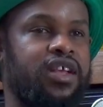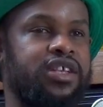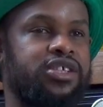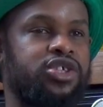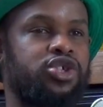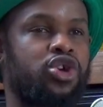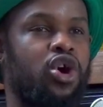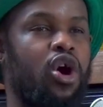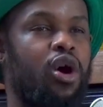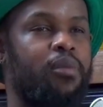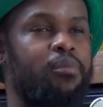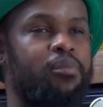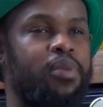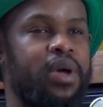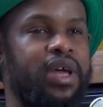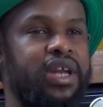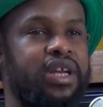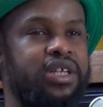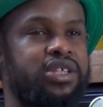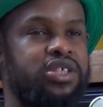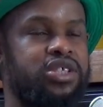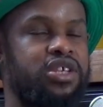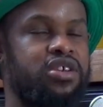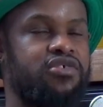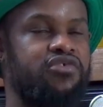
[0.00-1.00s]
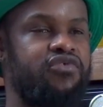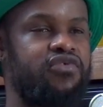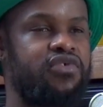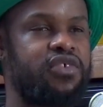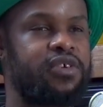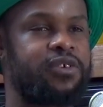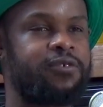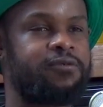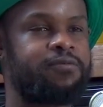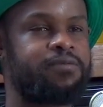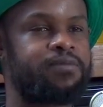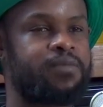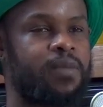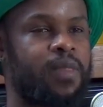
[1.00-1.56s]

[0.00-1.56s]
is competitive,